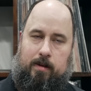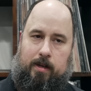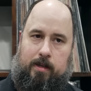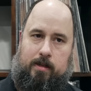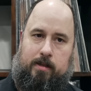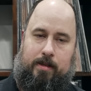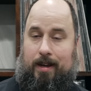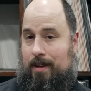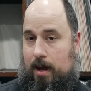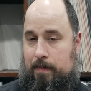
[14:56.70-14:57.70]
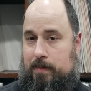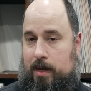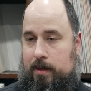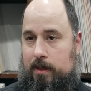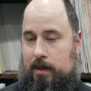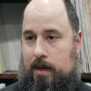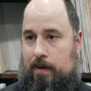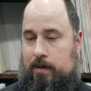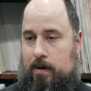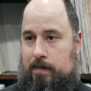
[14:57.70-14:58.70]
his second album, technically,
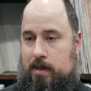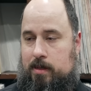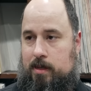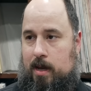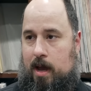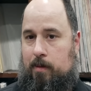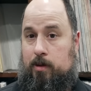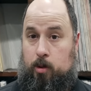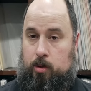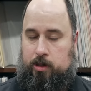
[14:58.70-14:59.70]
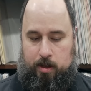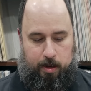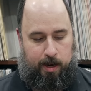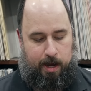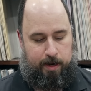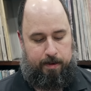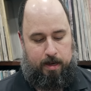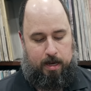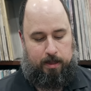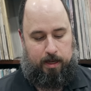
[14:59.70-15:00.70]
after Empty Sky with Your Song on it.
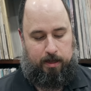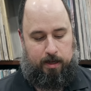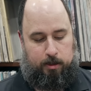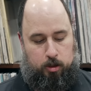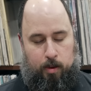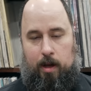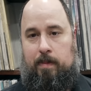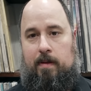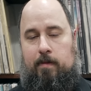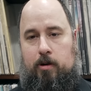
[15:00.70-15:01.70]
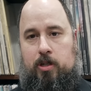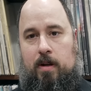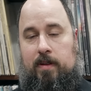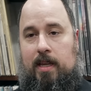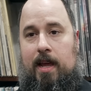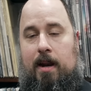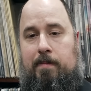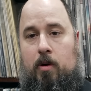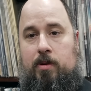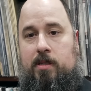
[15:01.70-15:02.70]
They did a two L P version of it that had a
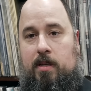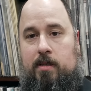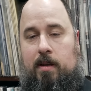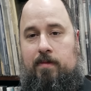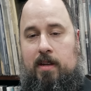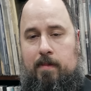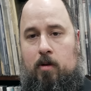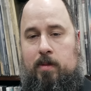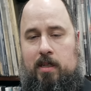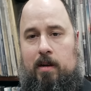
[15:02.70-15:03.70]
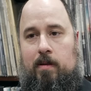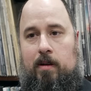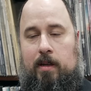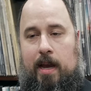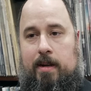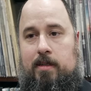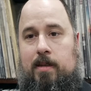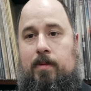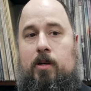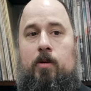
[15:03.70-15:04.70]
bonus disc of demo material, kind of
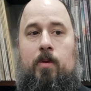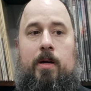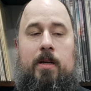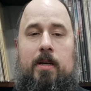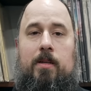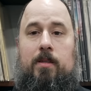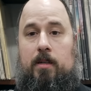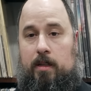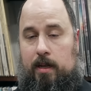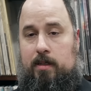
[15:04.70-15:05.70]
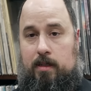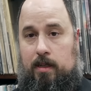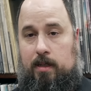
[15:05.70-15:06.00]
similar to what the deluxe C